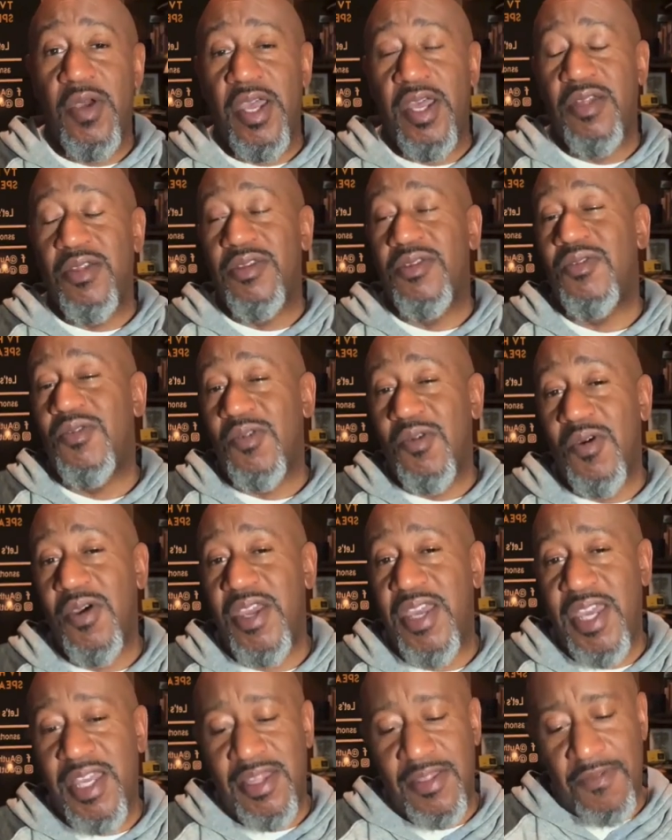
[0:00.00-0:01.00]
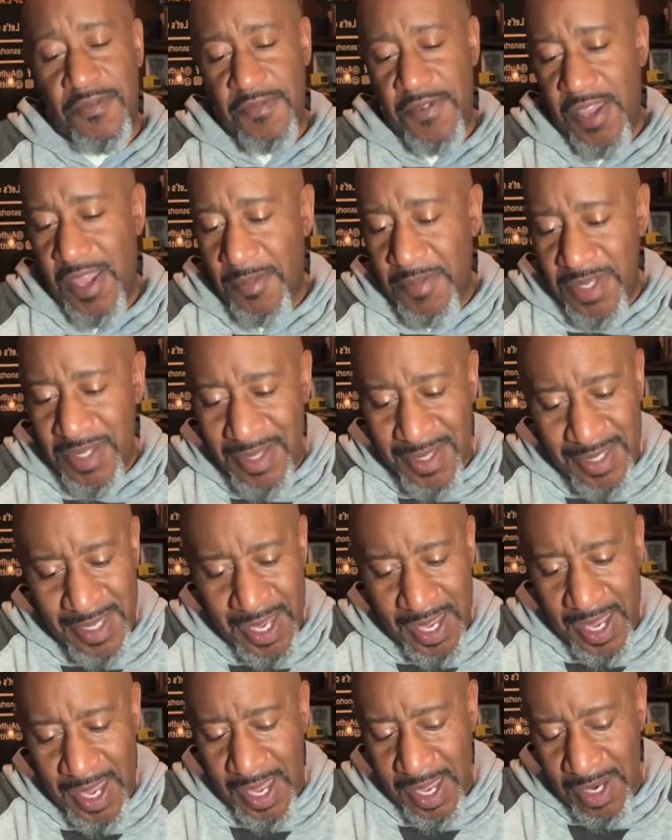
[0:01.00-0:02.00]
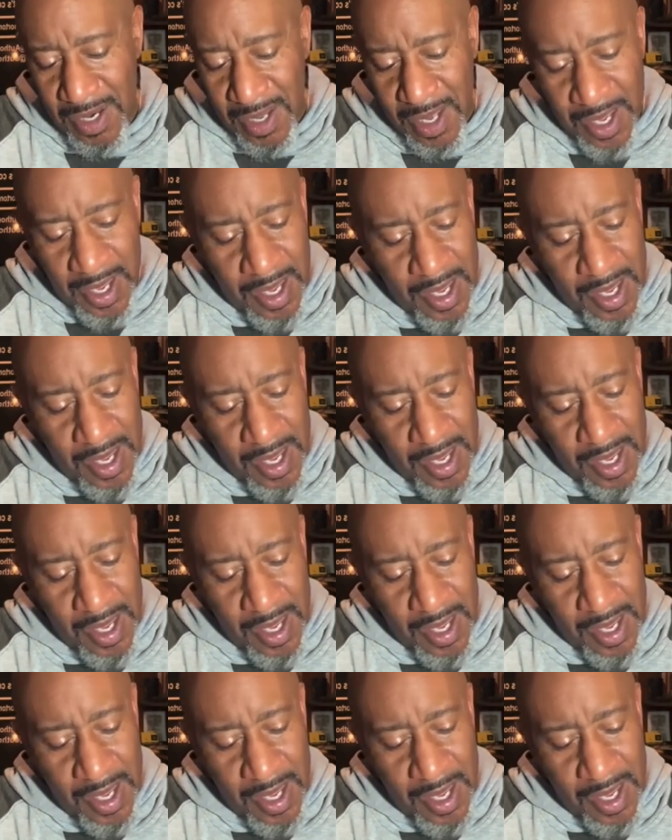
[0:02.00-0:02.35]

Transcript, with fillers: Illinois at the Family Den.